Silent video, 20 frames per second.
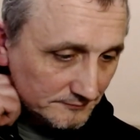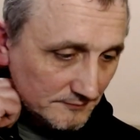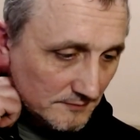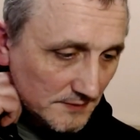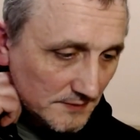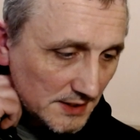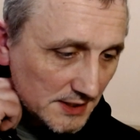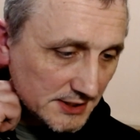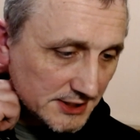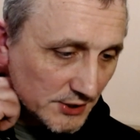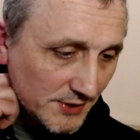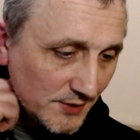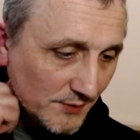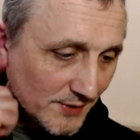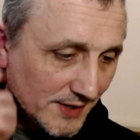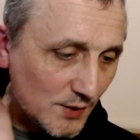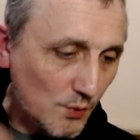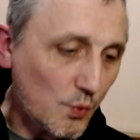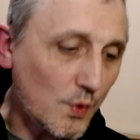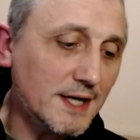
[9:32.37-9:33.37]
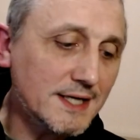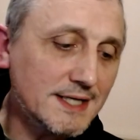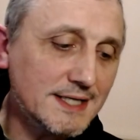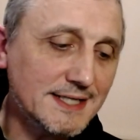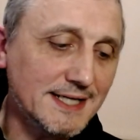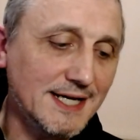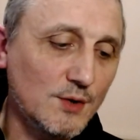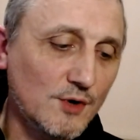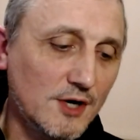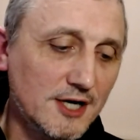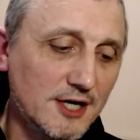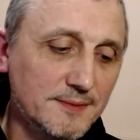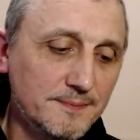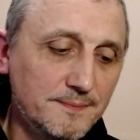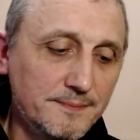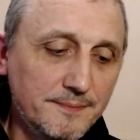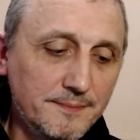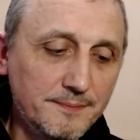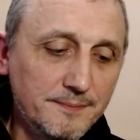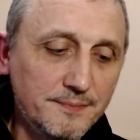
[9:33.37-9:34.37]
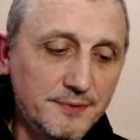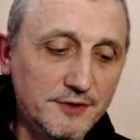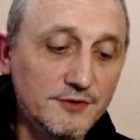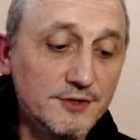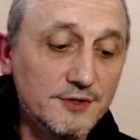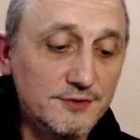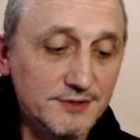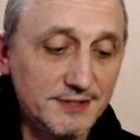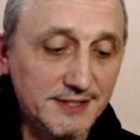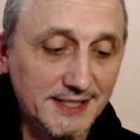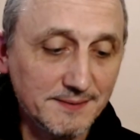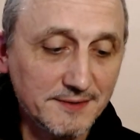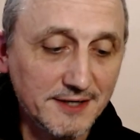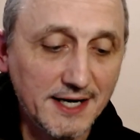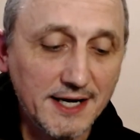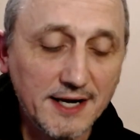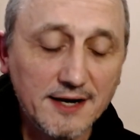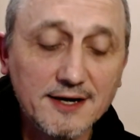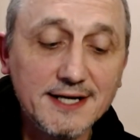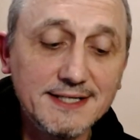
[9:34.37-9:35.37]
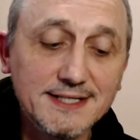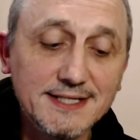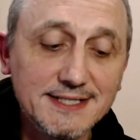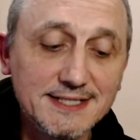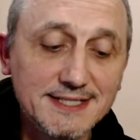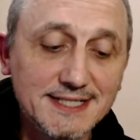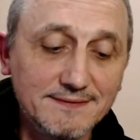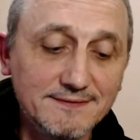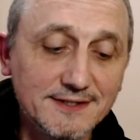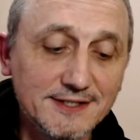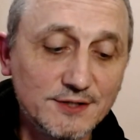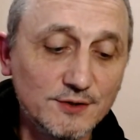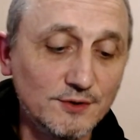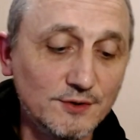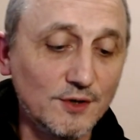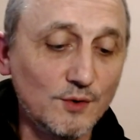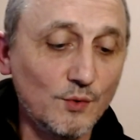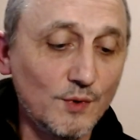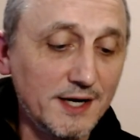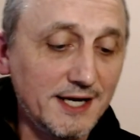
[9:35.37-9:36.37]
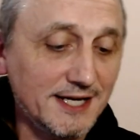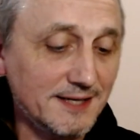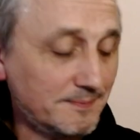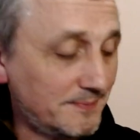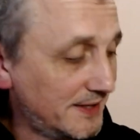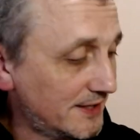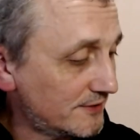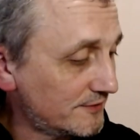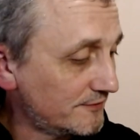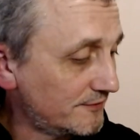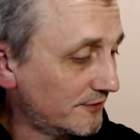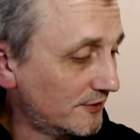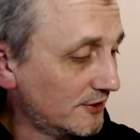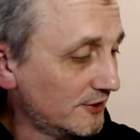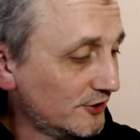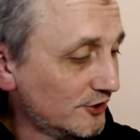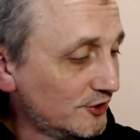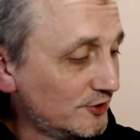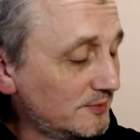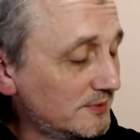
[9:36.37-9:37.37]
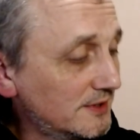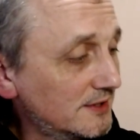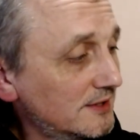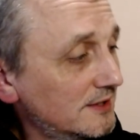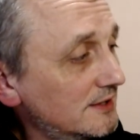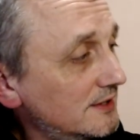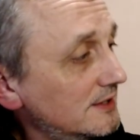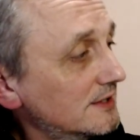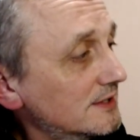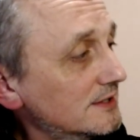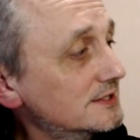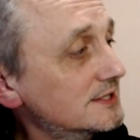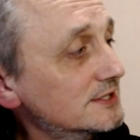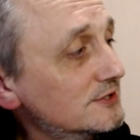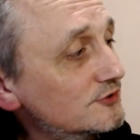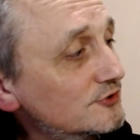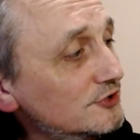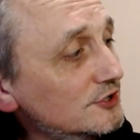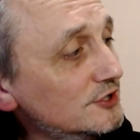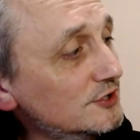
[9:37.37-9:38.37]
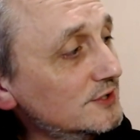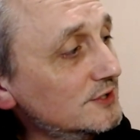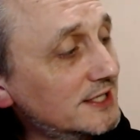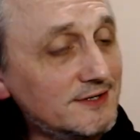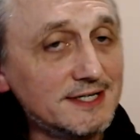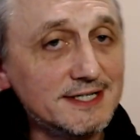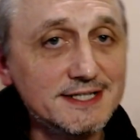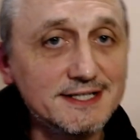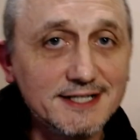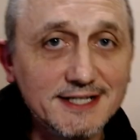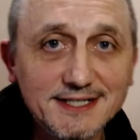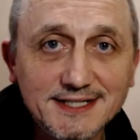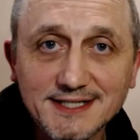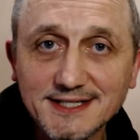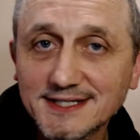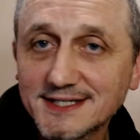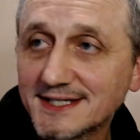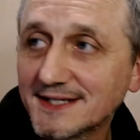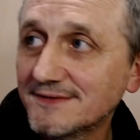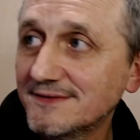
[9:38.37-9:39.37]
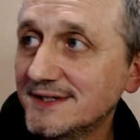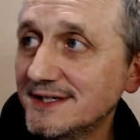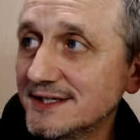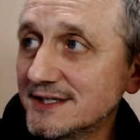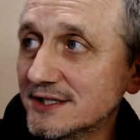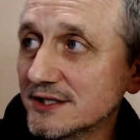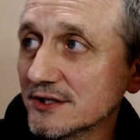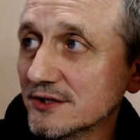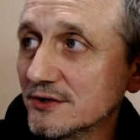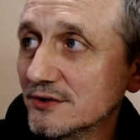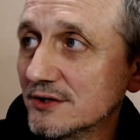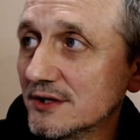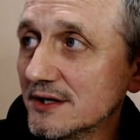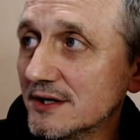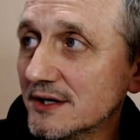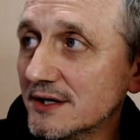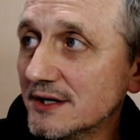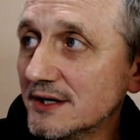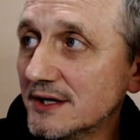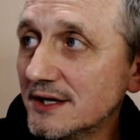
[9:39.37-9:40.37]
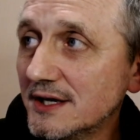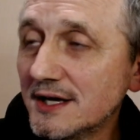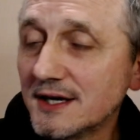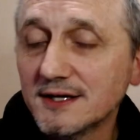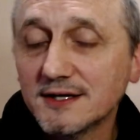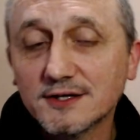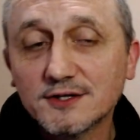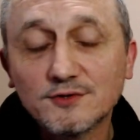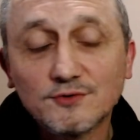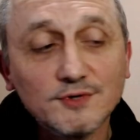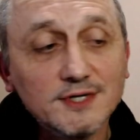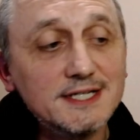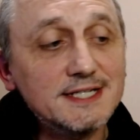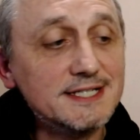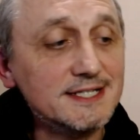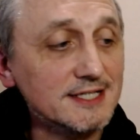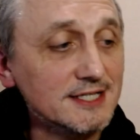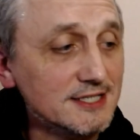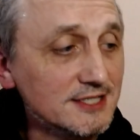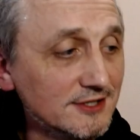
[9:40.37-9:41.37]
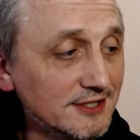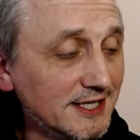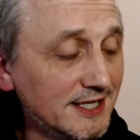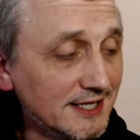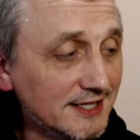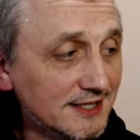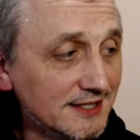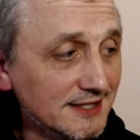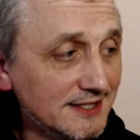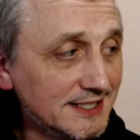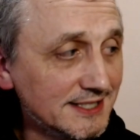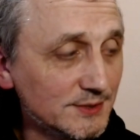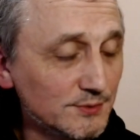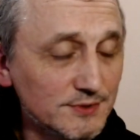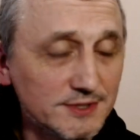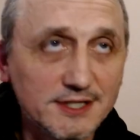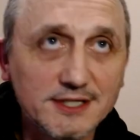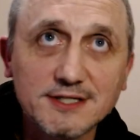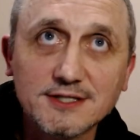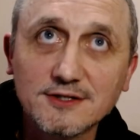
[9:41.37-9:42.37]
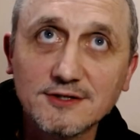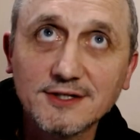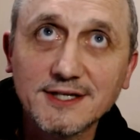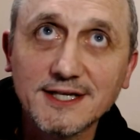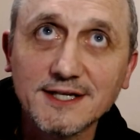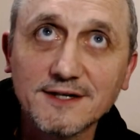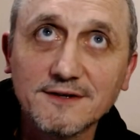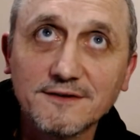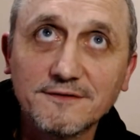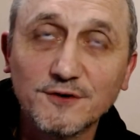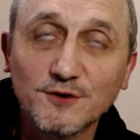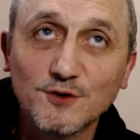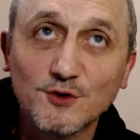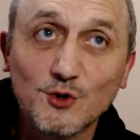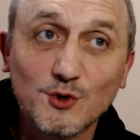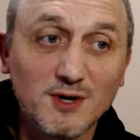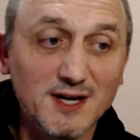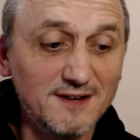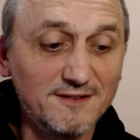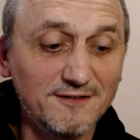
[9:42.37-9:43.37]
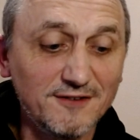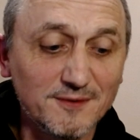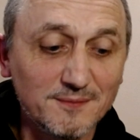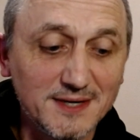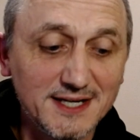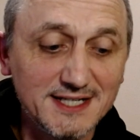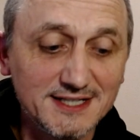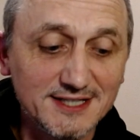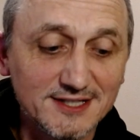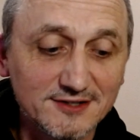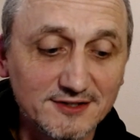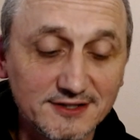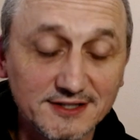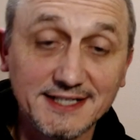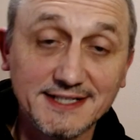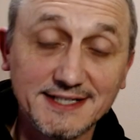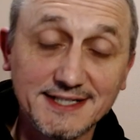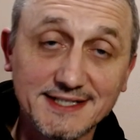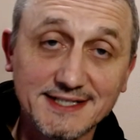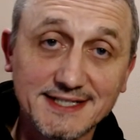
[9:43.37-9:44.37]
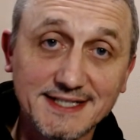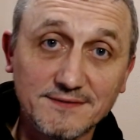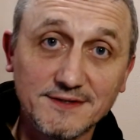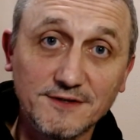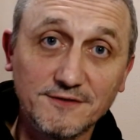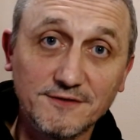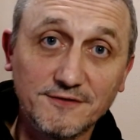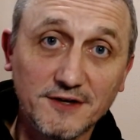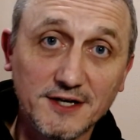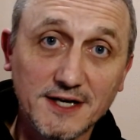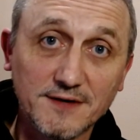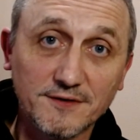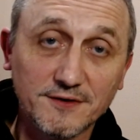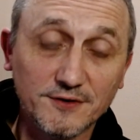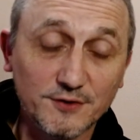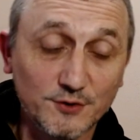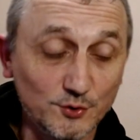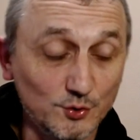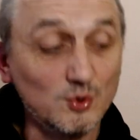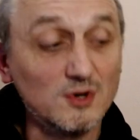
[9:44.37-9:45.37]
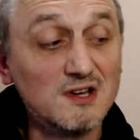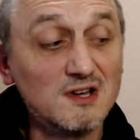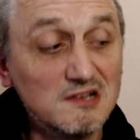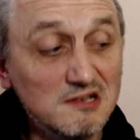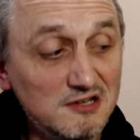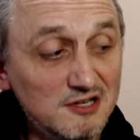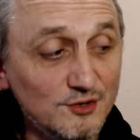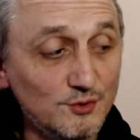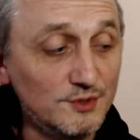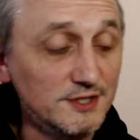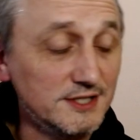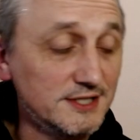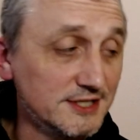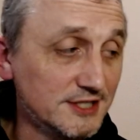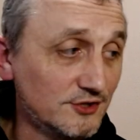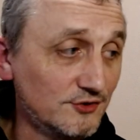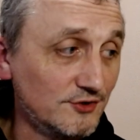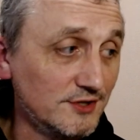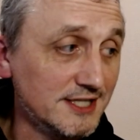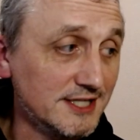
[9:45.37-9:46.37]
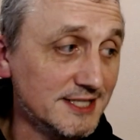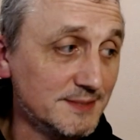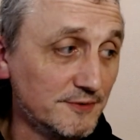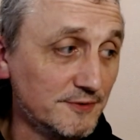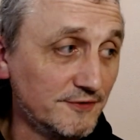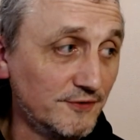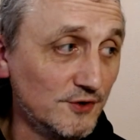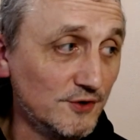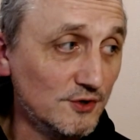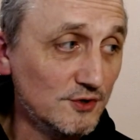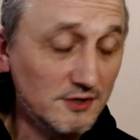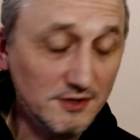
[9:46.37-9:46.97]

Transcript: So anyway, one day while perusing my 1972 Awake bound volume, this is true, here it is, 1972. Now the reason I was looking at this was I was looking for information on 1975. I thought, well, this is 3 years before,